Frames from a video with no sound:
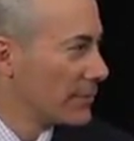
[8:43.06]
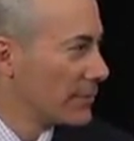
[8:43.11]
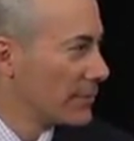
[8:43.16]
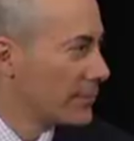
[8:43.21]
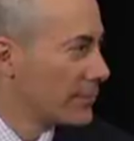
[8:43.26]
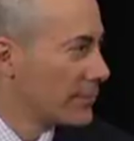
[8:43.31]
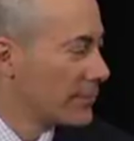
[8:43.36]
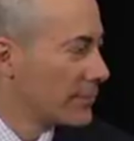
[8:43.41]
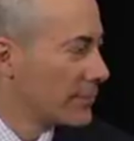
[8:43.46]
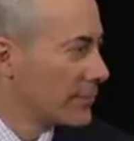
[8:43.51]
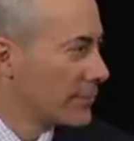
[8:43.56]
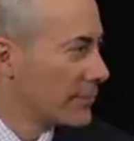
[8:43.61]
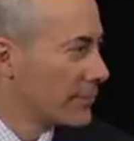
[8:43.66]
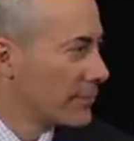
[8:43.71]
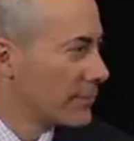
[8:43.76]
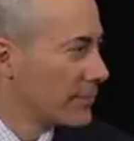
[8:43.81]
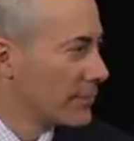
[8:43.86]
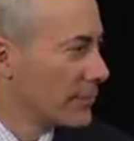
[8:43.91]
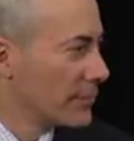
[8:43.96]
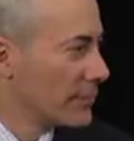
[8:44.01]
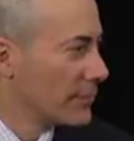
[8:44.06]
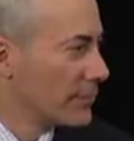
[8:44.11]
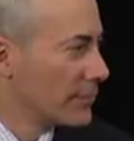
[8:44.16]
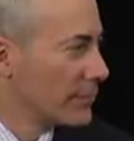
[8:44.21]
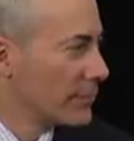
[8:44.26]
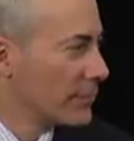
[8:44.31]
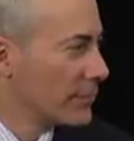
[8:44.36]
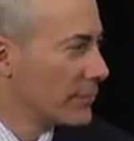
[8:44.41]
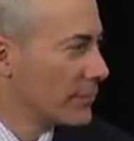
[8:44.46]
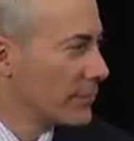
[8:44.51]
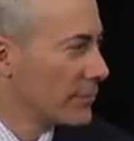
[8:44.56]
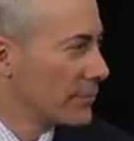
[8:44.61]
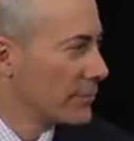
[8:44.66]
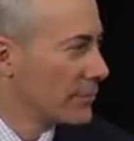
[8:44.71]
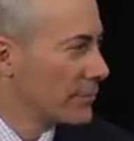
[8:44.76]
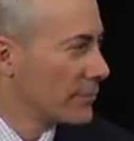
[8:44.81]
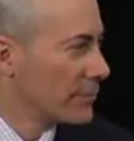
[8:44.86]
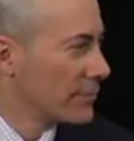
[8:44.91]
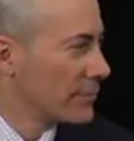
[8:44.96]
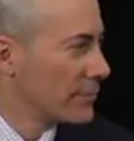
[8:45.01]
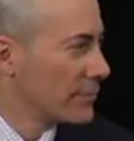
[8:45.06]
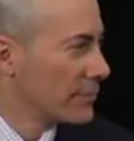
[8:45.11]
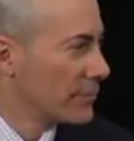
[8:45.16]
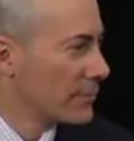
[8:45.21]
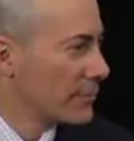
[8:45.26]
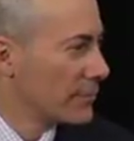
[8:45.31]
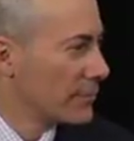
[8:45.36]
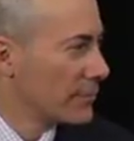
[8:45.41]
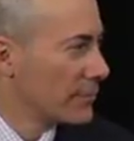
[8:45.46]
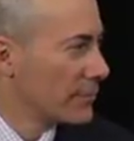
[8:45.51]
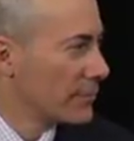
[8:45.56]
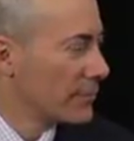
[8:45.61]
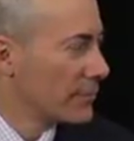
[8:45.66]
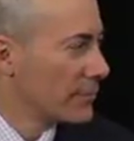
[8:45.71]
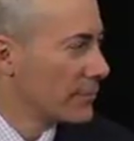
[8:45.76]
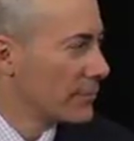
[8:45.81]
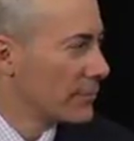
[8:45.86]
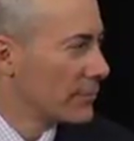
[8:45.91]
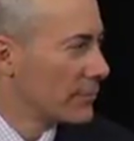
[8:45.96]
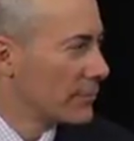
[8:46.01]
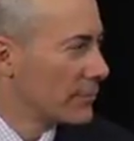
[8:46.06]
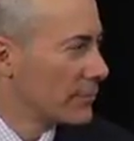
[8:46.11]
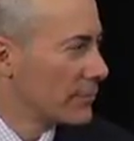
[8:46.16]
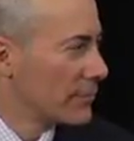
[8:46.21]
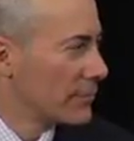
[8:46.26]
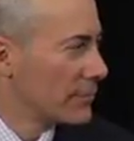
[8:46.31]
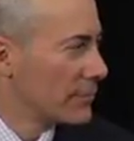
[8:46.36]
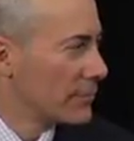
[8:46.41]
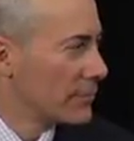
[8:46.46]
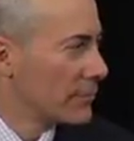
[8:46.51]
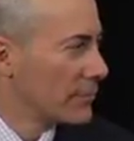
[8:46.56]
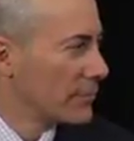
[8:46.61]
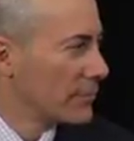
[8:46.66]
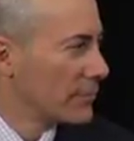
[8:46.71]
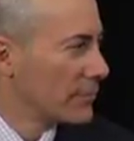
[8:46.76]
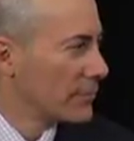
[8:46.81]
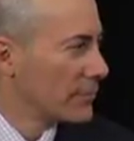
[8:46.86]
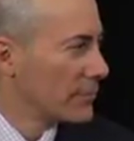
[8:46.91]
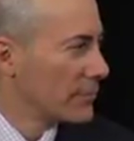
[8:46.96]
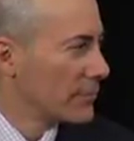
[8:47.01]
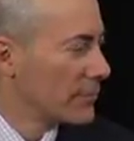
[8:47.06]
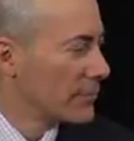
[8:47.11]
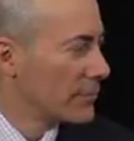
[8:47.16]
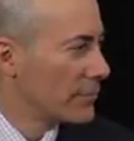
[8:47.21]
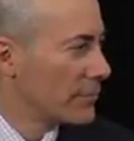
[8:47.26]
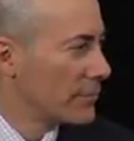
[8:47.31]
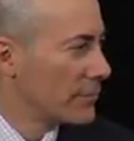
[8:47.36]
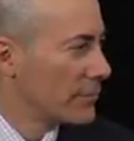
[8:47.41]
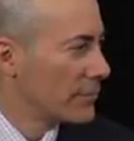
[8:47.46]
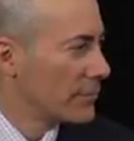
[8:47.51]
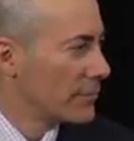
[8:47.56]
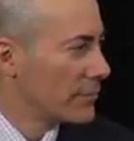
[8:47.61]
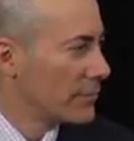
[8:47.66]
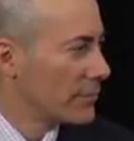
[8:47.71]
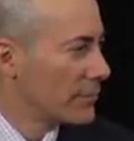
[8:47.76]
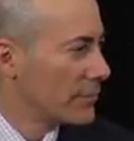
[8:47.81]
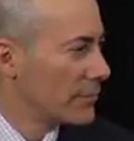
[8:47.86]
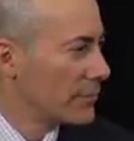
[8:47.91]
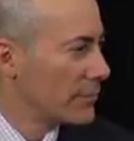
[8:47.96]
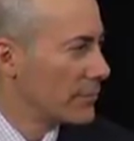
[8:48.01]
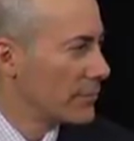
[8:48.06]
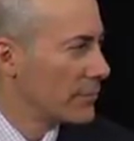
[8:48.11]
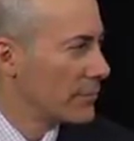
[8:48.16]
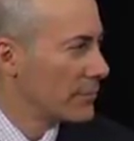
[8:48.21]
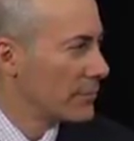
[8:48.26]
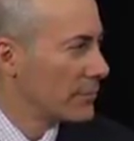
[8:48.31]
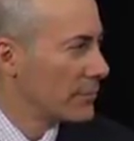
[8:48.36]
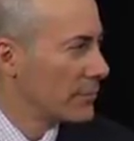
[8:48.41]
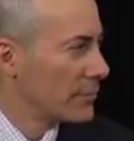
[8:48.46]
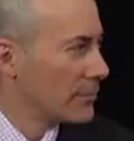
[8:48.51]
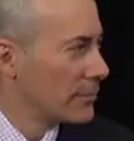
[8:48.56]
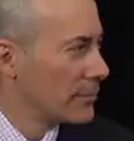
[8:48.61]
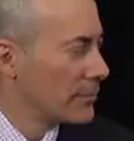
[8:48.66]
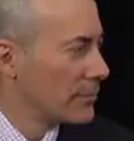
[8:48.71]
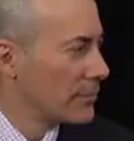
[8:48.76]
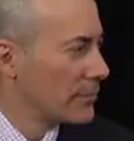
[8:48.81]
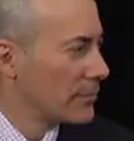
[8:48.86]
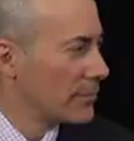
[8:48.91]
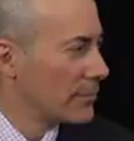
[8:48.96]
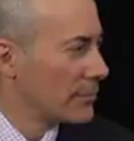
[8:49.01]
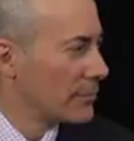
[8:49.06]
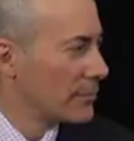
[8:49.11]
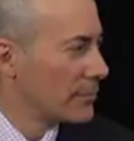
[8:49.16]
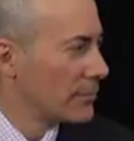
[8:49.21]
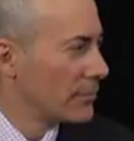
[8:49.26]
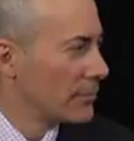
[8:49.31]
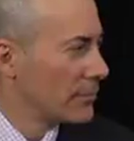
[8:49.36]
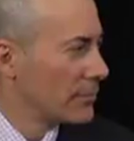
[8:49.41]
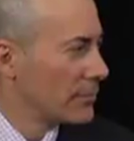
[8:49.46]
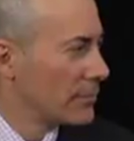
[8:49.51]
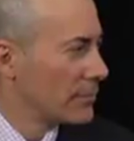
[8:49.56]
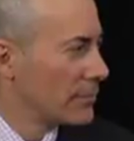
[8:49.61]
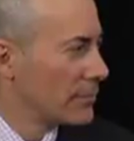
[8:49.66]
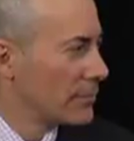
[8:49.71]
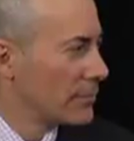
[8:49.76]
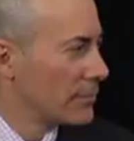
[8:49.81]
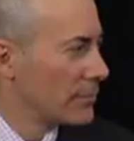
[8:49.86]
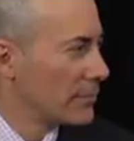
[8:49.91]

[no speech]